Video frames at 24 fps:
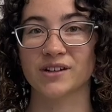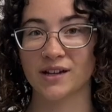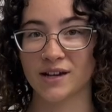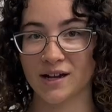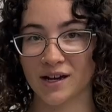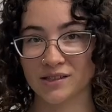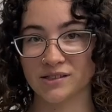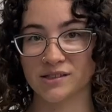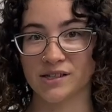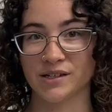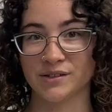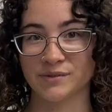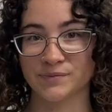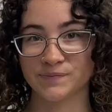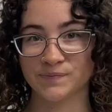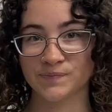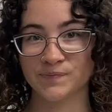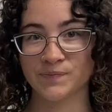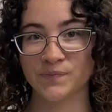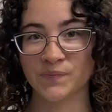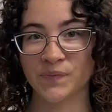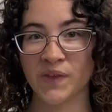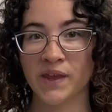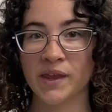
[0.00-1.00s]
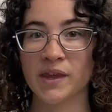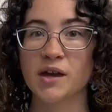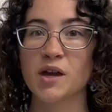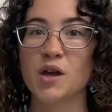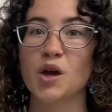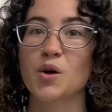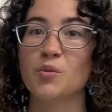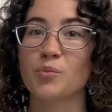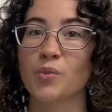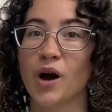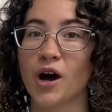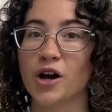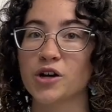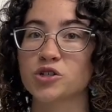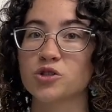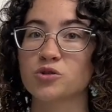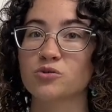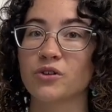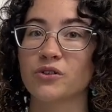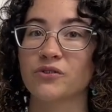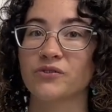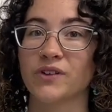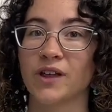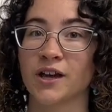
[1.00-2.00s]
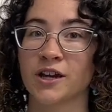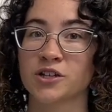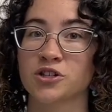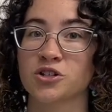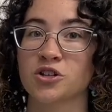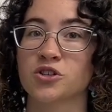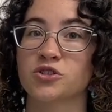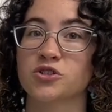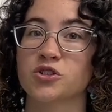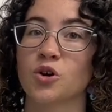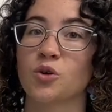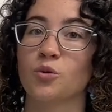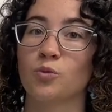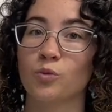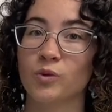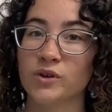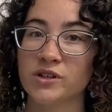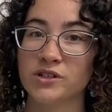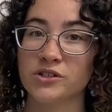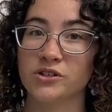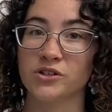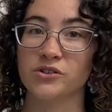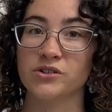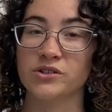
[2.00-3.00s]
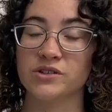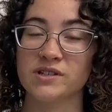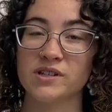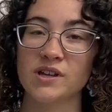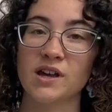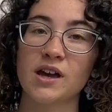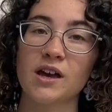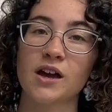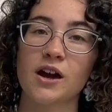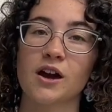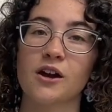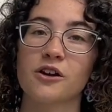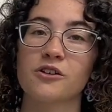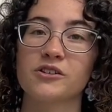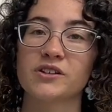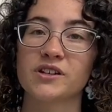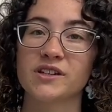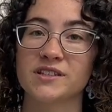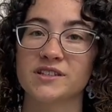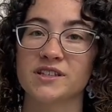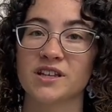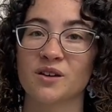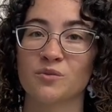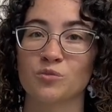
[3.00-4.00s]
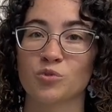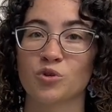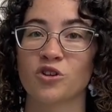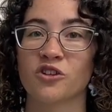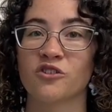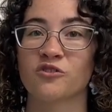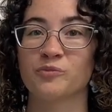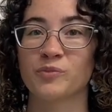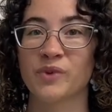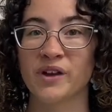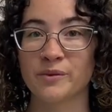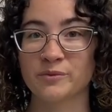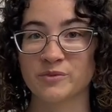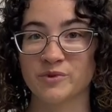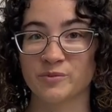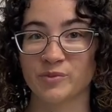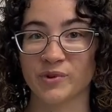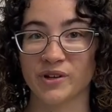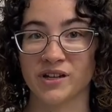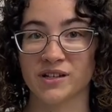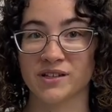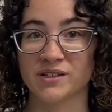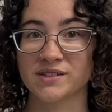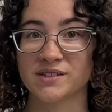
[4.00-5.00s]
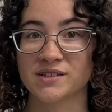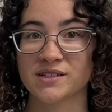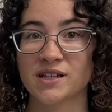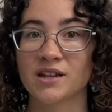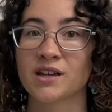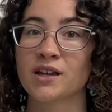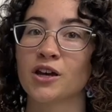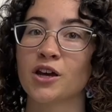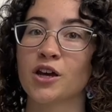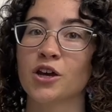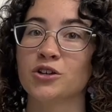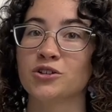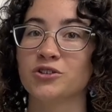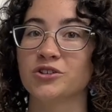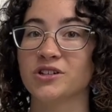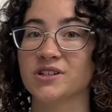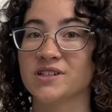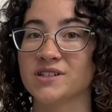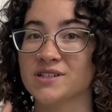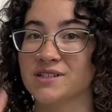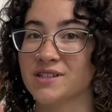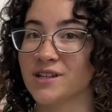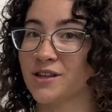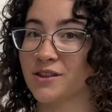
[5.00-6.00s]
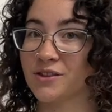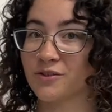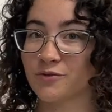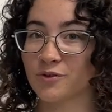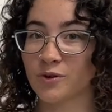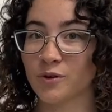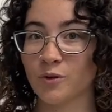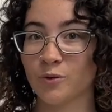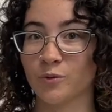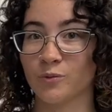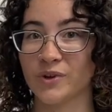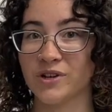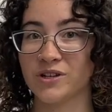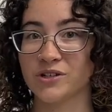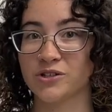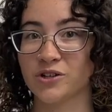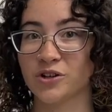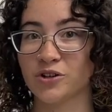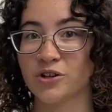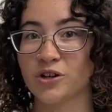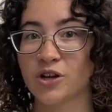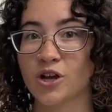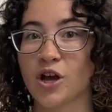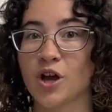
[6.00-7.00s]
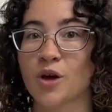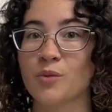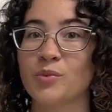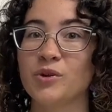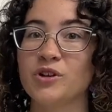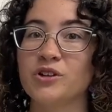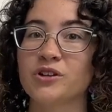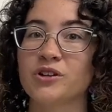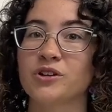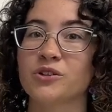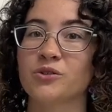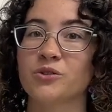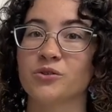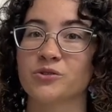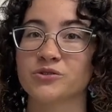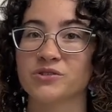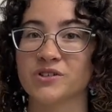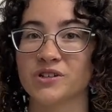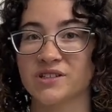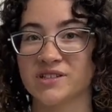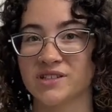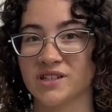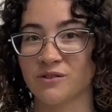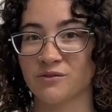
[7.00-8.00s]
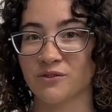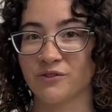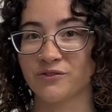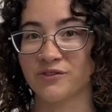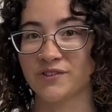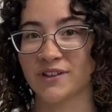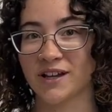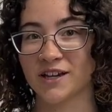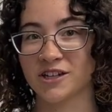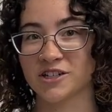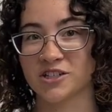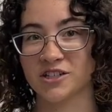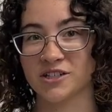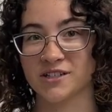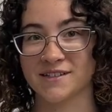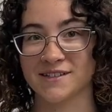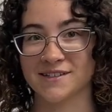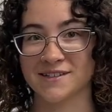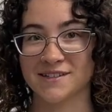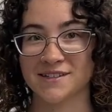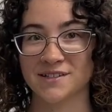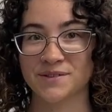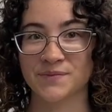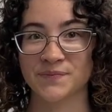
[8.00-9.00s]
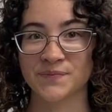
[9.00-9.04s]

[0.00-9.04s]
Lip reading: color. Partial reflections on windows are an example of beam splitters. You can see through a window, but you can also see reflections.